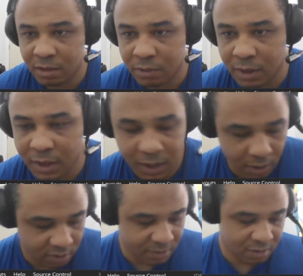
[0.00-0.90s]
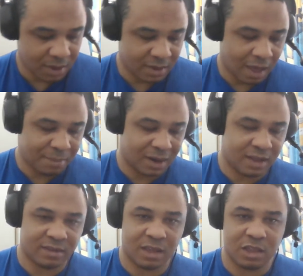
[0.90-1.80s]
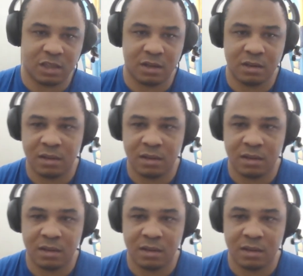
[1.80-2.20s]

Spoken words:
really care too much about capitalization,